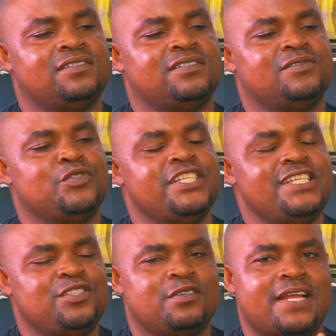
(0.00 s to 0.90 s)
we
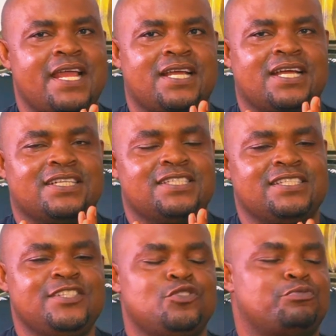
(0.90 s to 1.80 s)
need
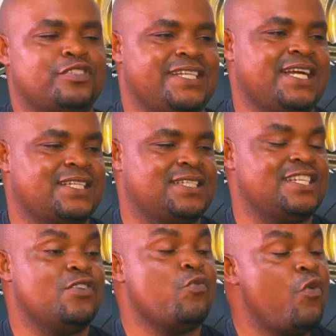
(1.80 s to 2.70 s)
to protect
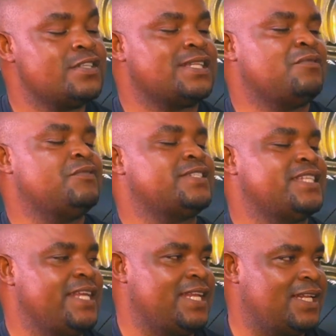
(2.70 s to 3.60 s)
the ones that we've seen.